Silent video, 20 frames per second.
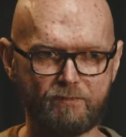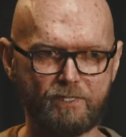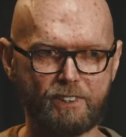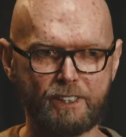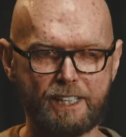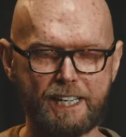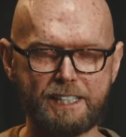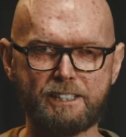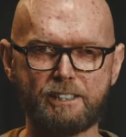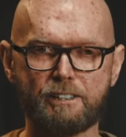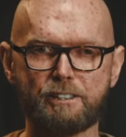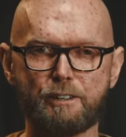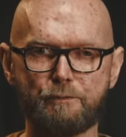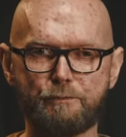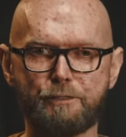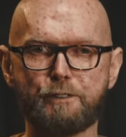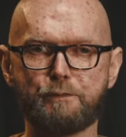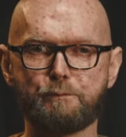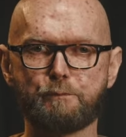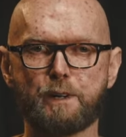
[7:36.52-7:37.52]
that's on the
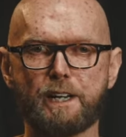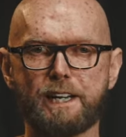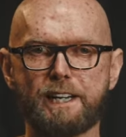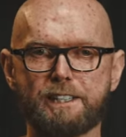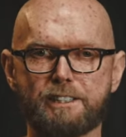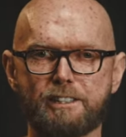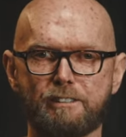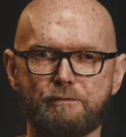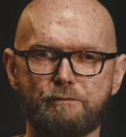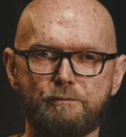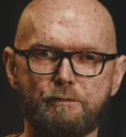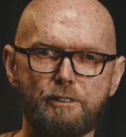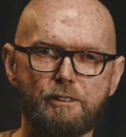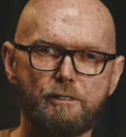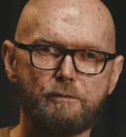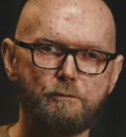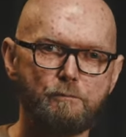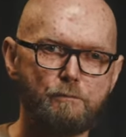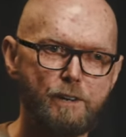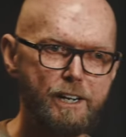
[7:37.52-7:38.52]
5th place of
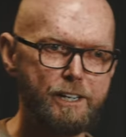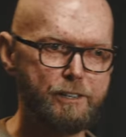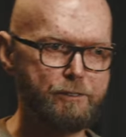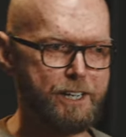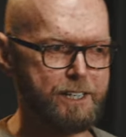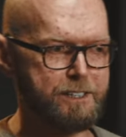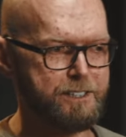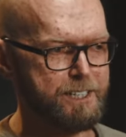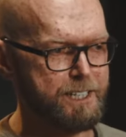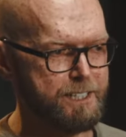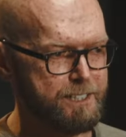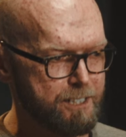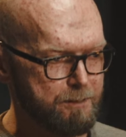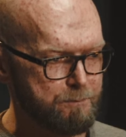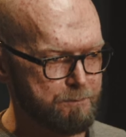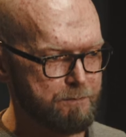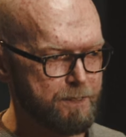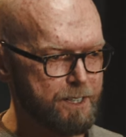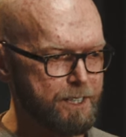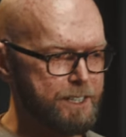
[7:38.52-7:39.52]
where you can see
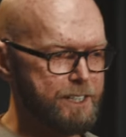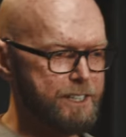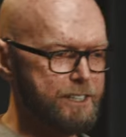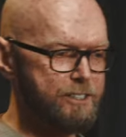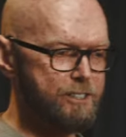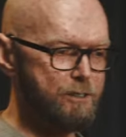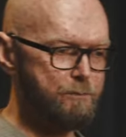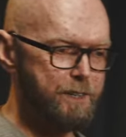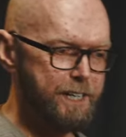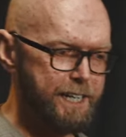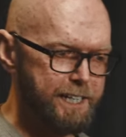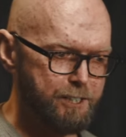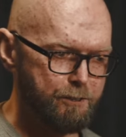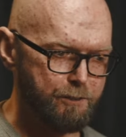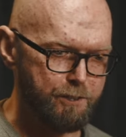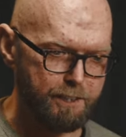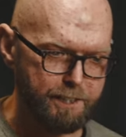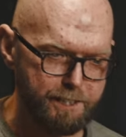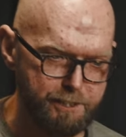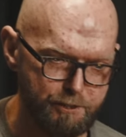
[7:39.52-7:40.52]
some
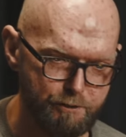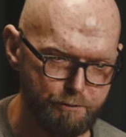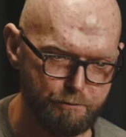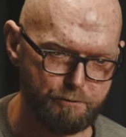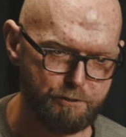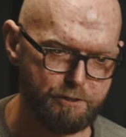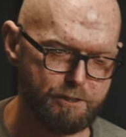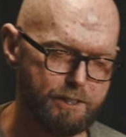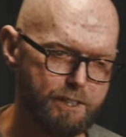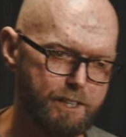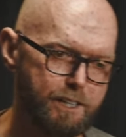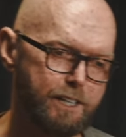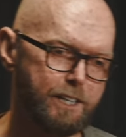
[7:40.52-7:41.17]
electrical issues.